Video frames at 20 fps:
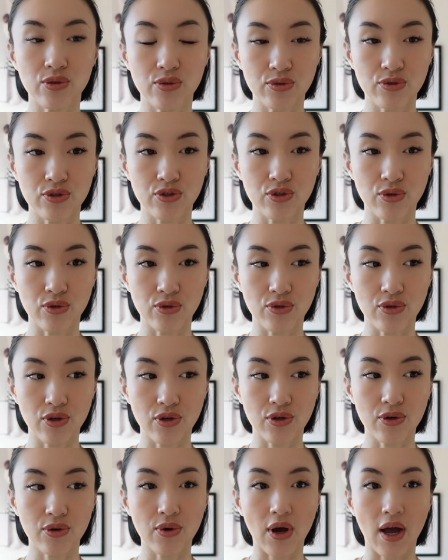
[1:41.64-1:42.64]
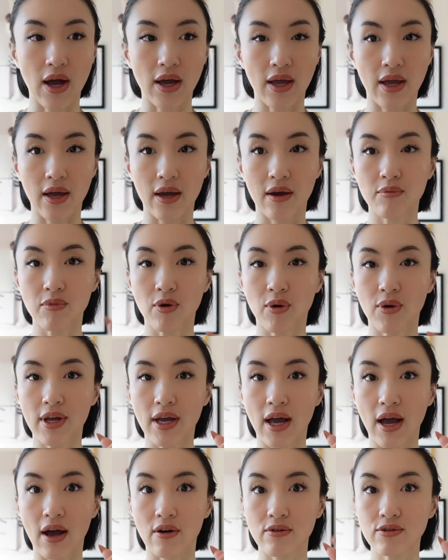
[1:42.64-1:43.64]
usual though. I am
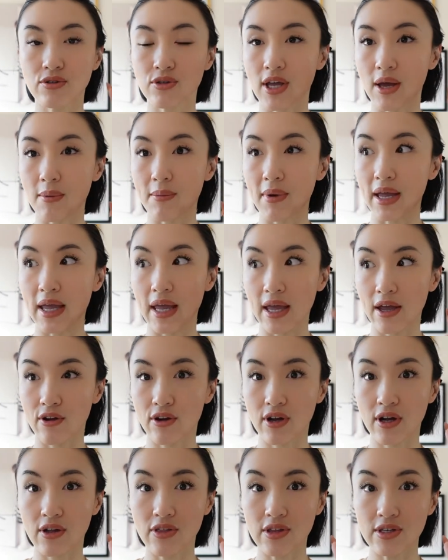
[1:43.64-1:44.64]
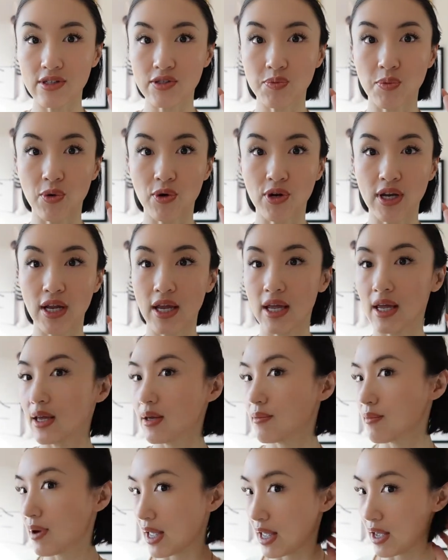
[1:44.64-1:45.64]
going out to get my hair cut this
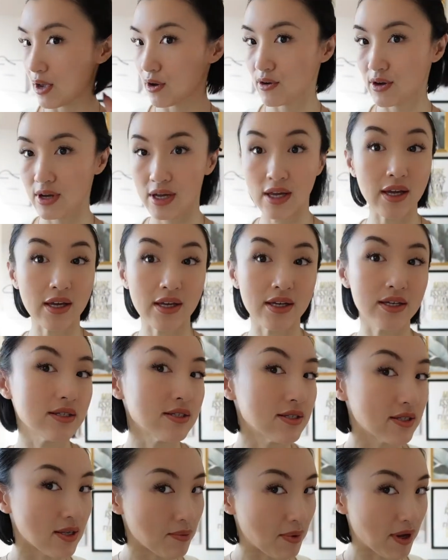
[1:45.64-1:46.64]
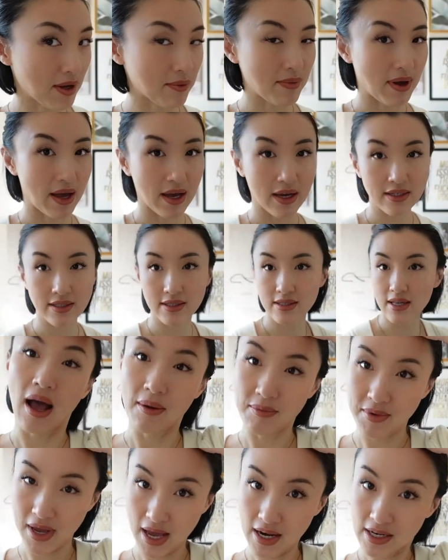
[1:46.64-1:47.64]
morning. My hair is a big mess.
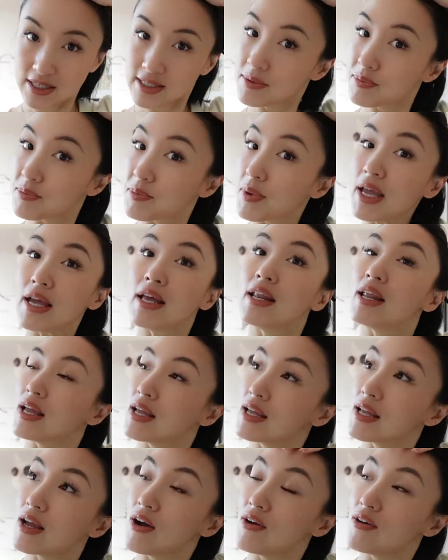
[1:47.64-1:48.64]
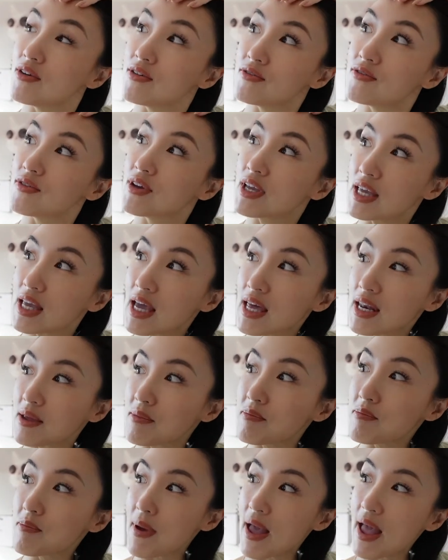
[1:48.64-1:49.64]
I'm kind of debating of
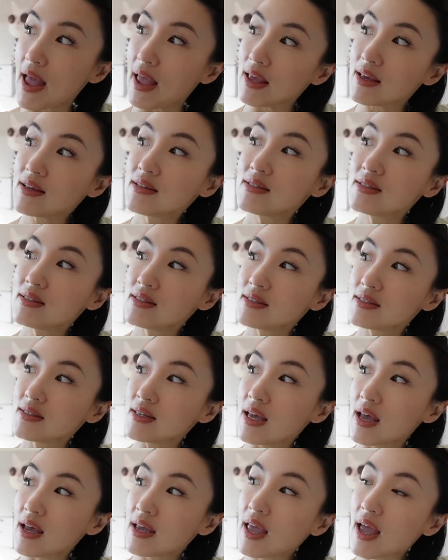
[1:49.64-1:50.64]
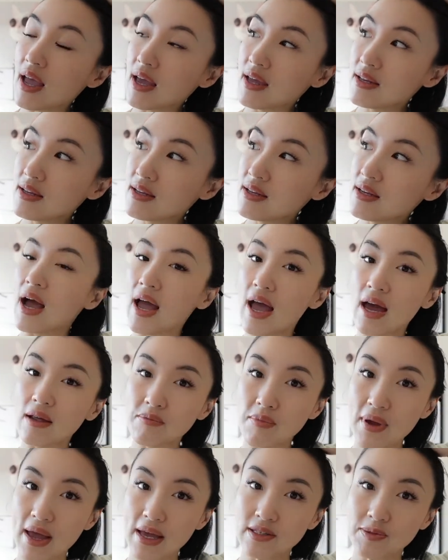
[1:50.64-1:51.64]
getting bangs again. I
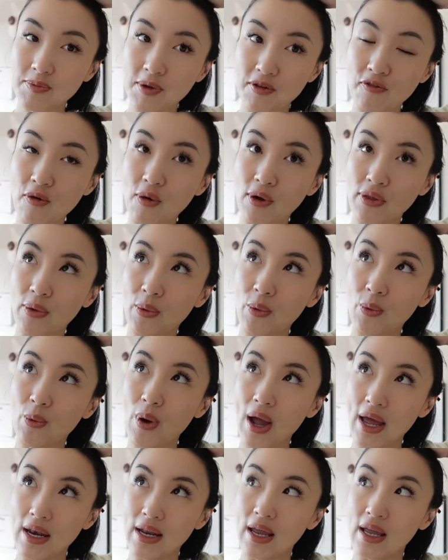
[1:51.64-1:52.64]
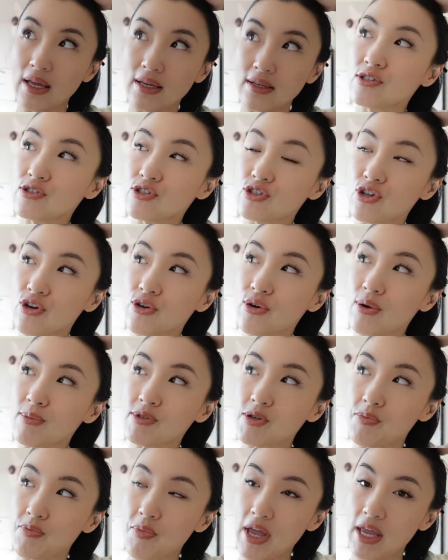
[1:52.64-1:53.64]
had bangs before the wedding, so I'm
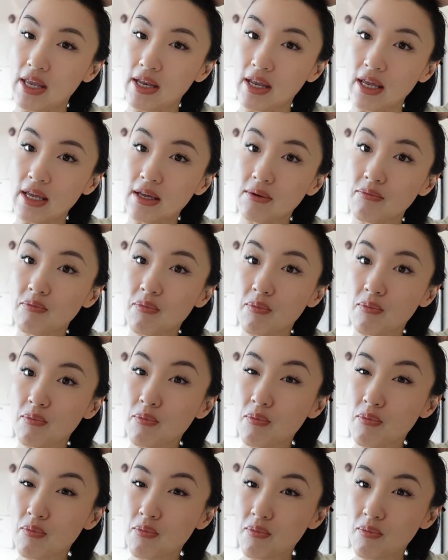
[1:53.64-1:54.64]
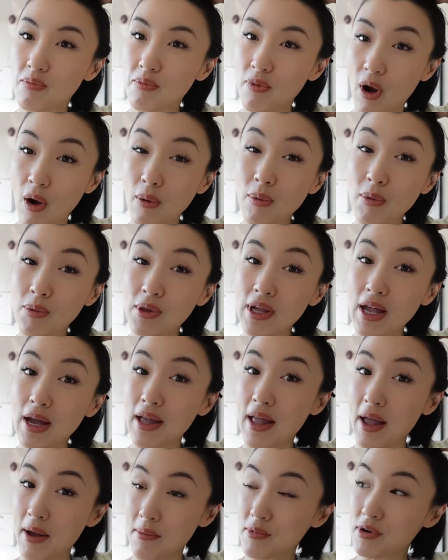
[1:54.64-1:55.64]
debating. Probably I
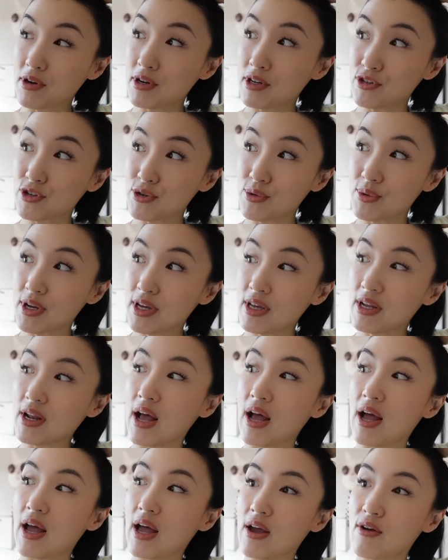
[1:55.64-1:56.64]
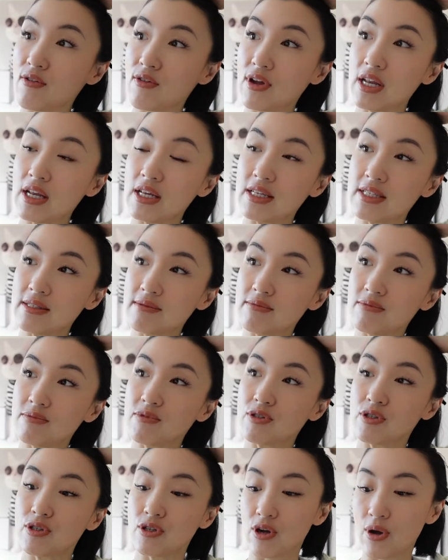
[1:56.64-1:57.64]
am gonna do it. I already,
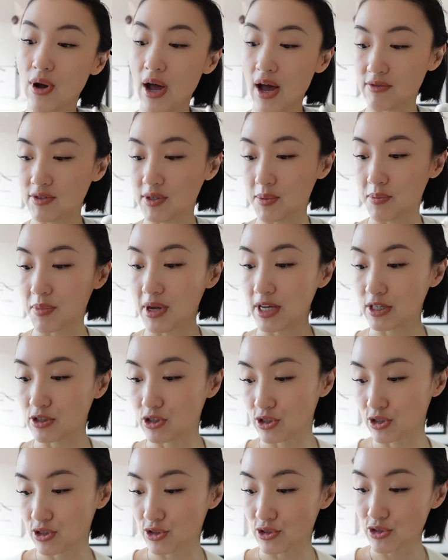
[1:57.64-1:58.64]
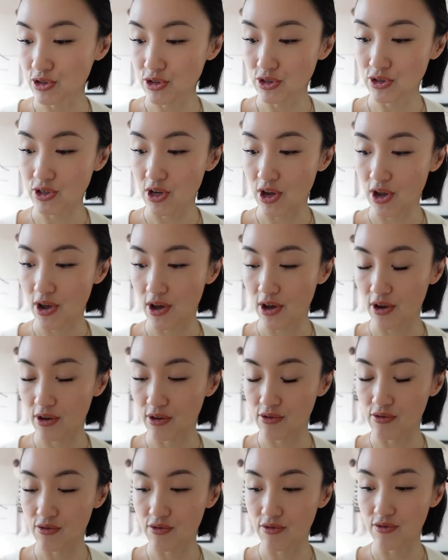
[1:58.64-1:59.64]
have some pictures
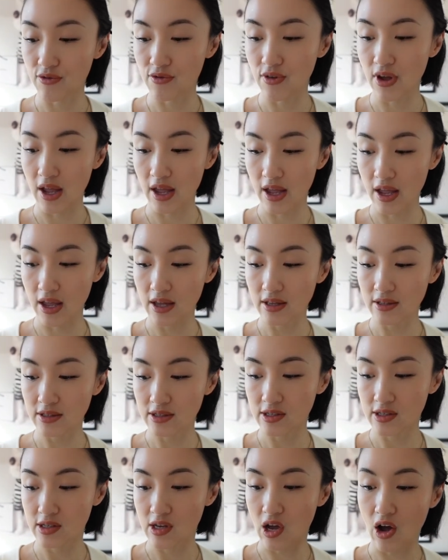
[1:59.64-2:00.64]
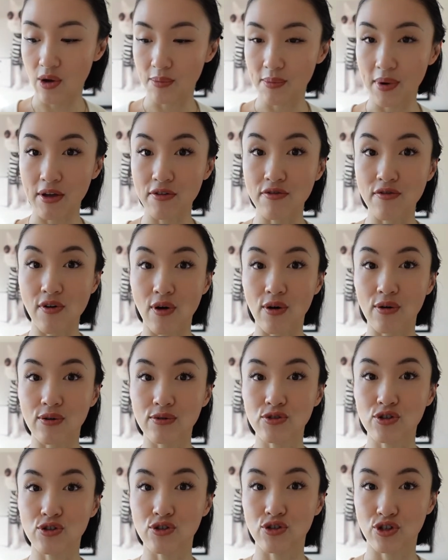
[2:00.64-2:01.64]
of it on my
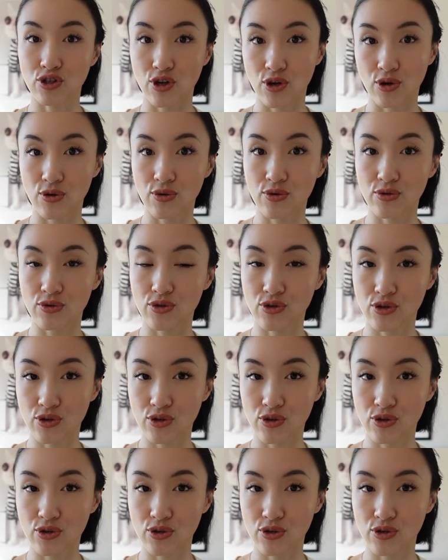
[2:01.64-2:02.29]
phone to show